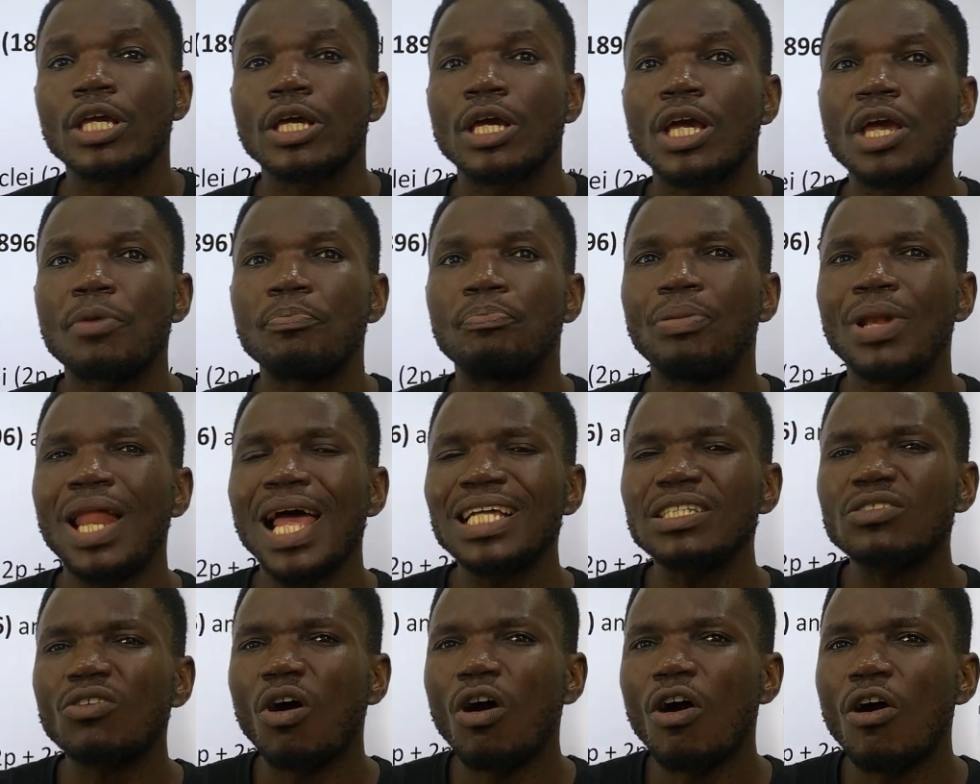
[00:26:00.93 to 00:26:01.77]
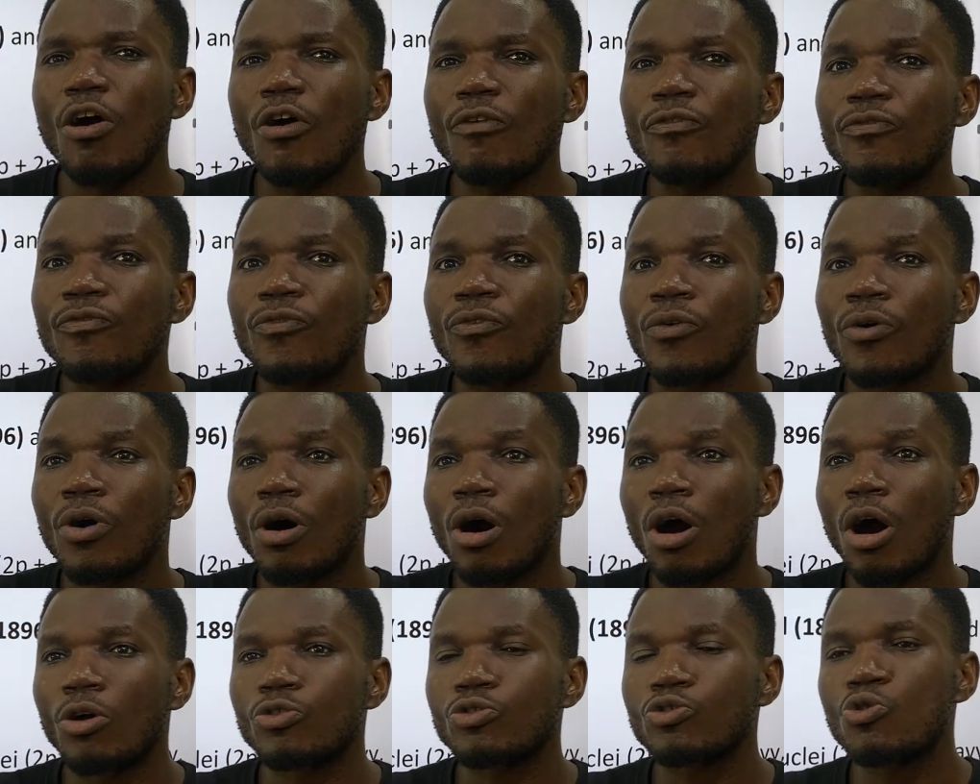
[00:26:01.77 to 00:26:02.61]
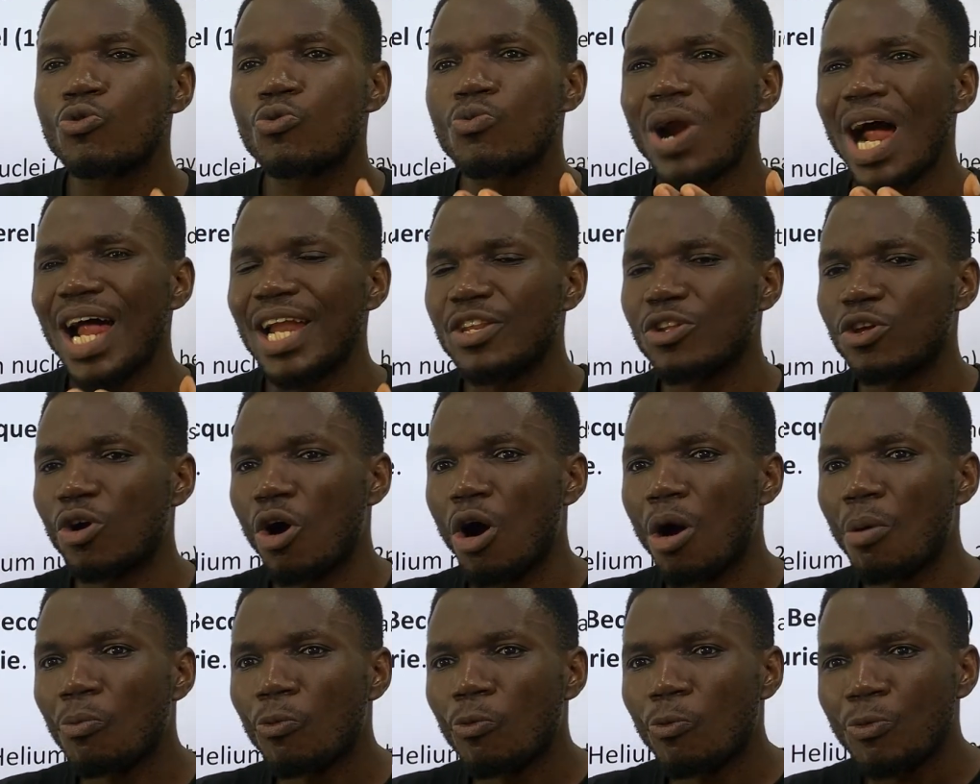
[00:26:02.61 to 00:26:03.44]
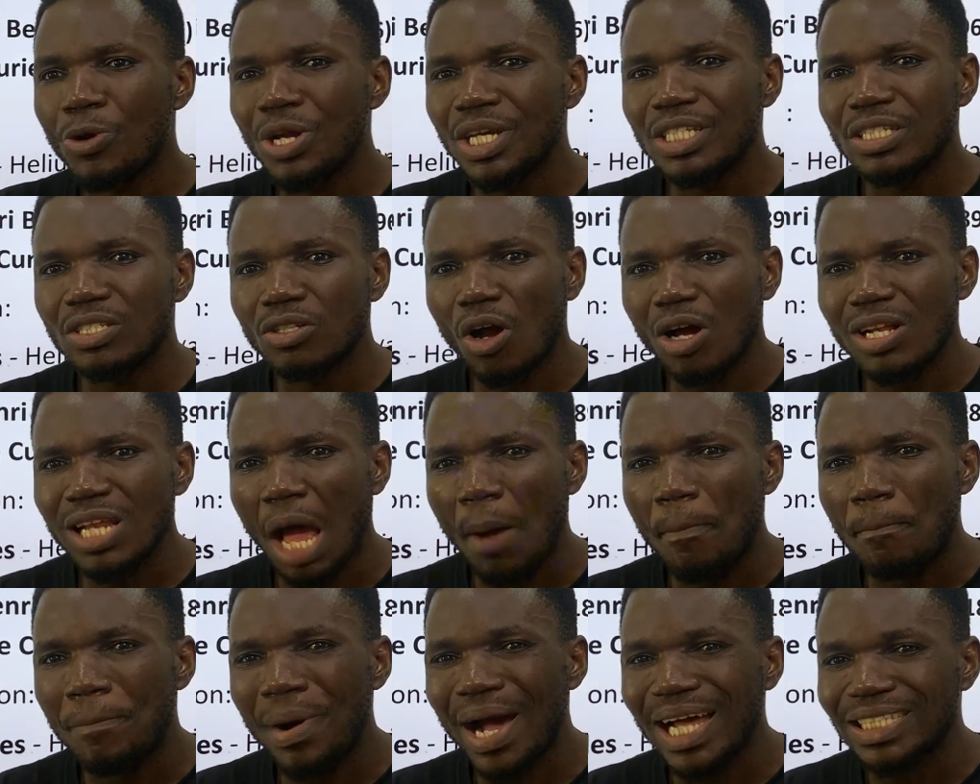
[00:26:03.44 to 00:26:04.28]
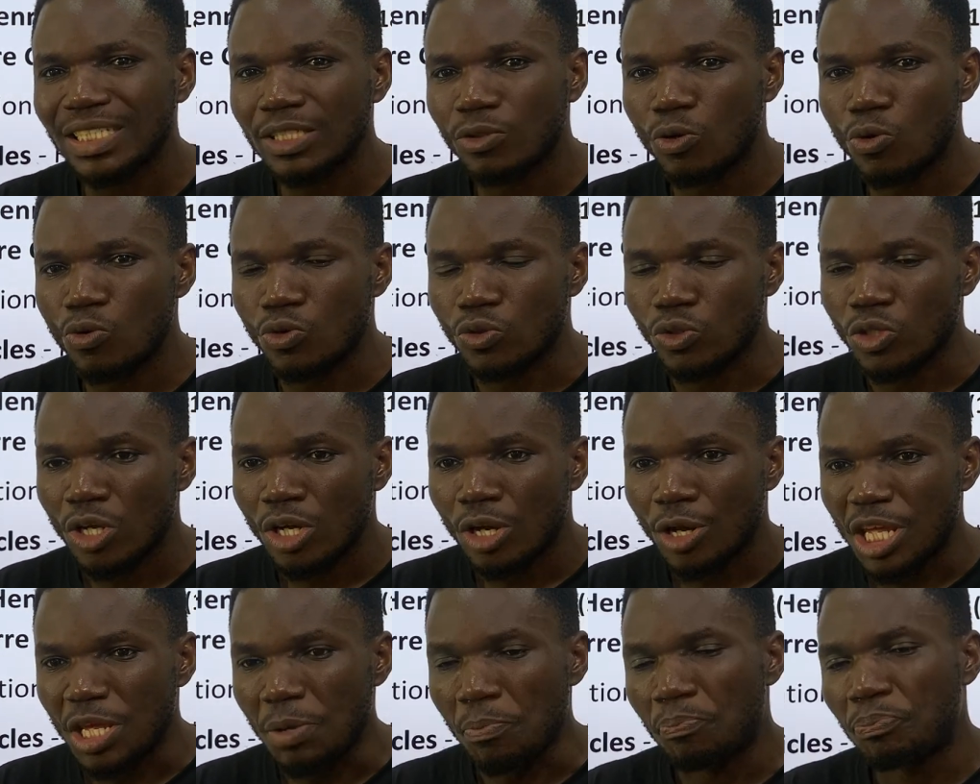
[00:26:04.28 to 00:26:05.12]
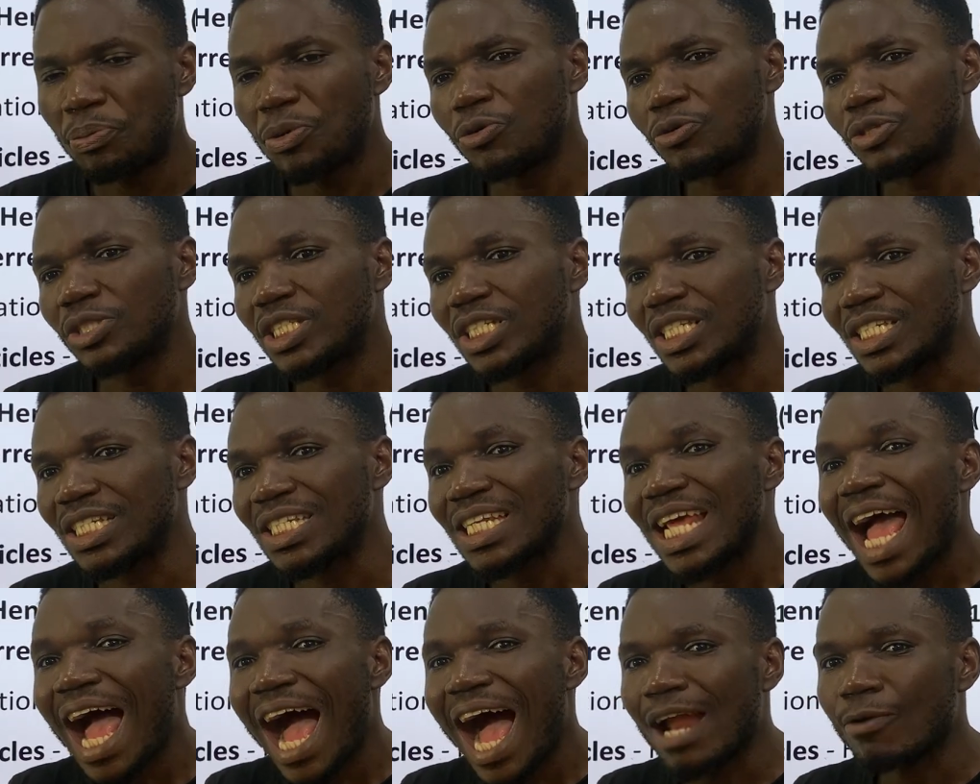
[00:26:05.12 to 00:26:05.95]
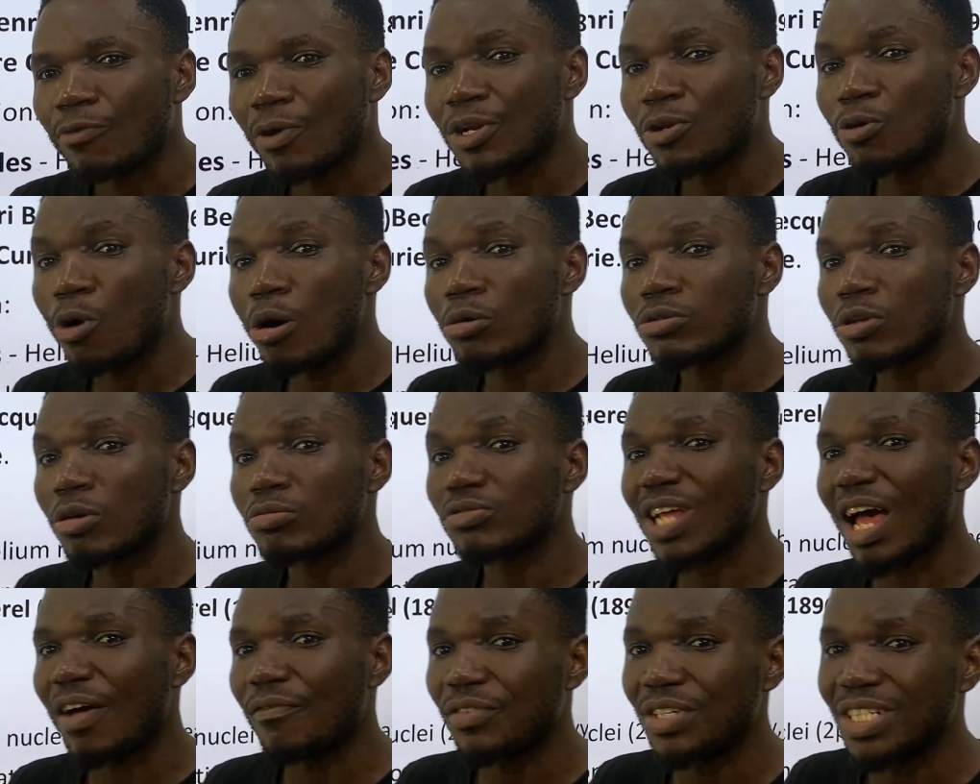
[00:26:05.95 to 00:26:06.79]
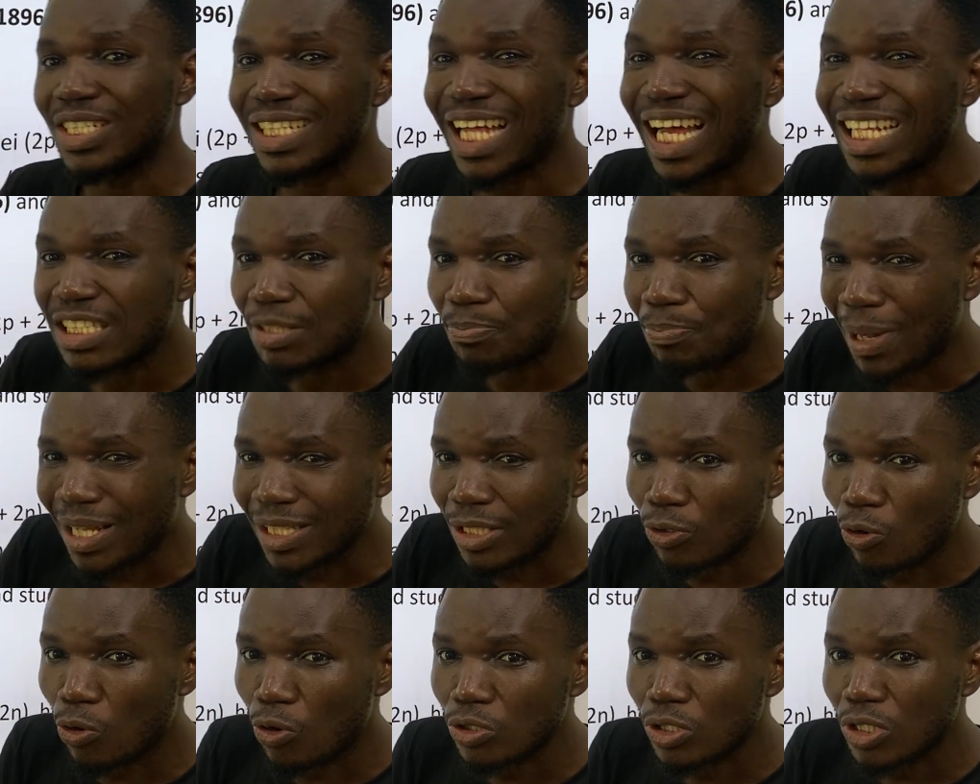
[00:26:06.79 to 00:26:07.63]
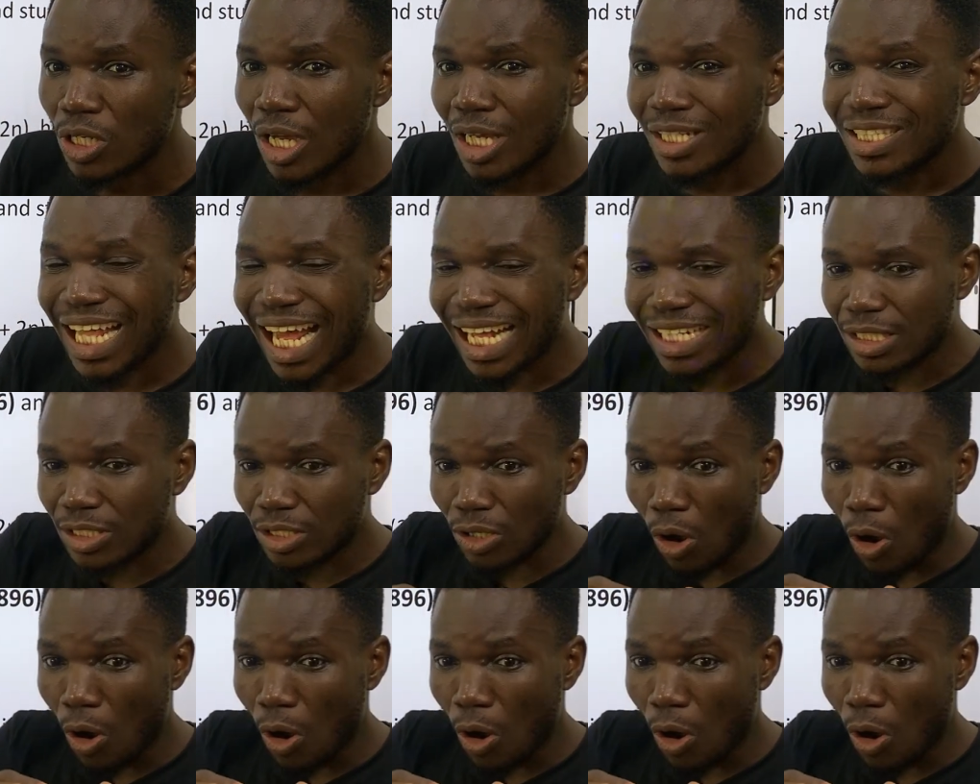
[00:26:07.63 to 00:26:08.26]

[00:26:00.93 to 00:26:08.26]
blend of uranium with other particles, impurities, and when he was observing it, that particles, that